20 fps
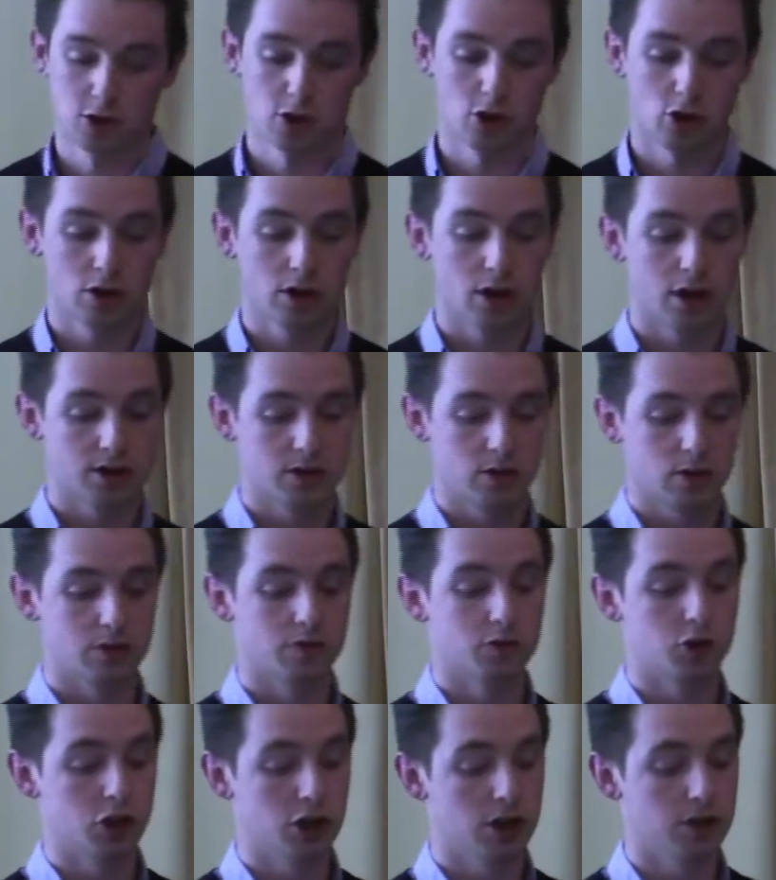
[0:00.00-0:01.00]
a sort
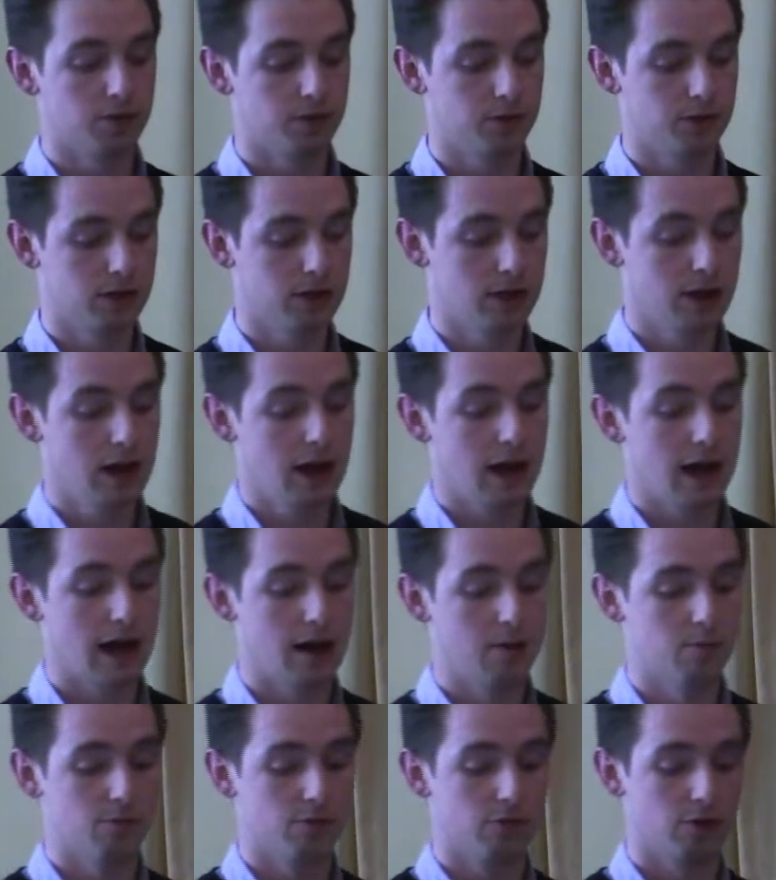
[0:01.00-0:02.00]
of shift
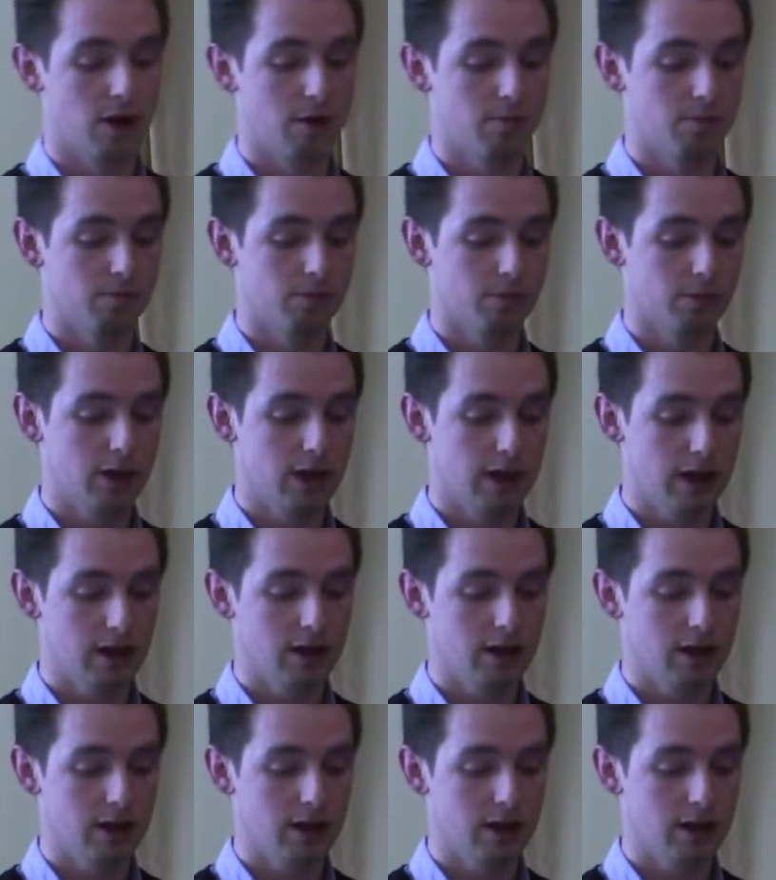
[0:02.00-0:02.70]
from